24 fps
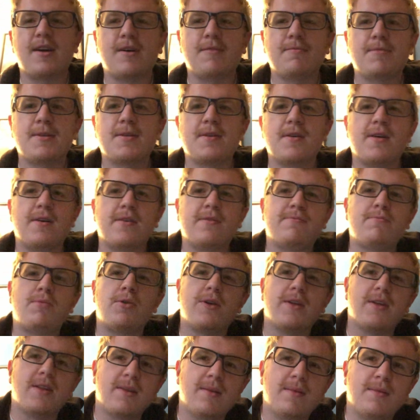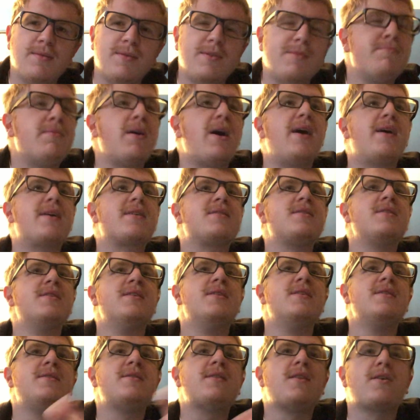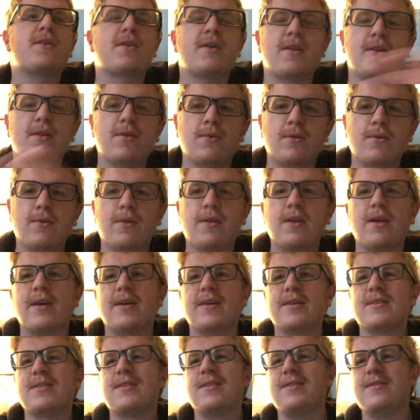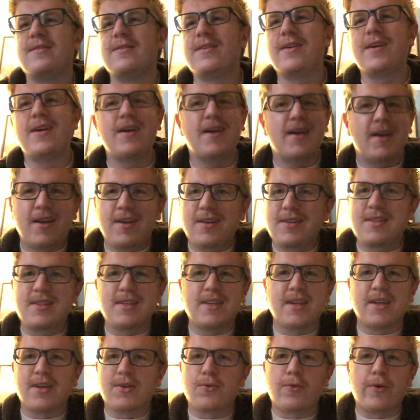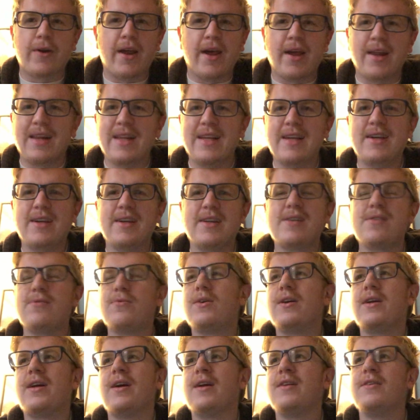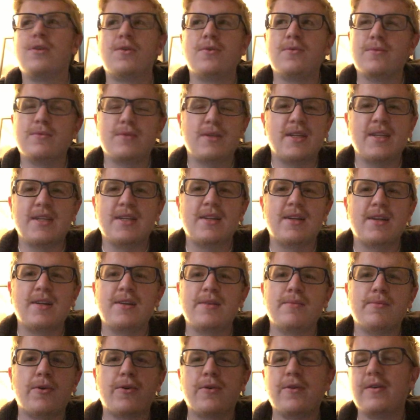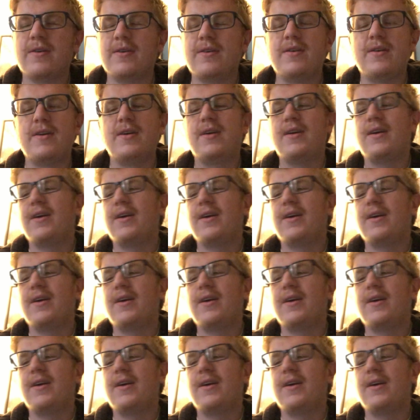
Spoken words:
up stuff, putting them in boxes, looking through things and seeing what I need and what I don't need anymore.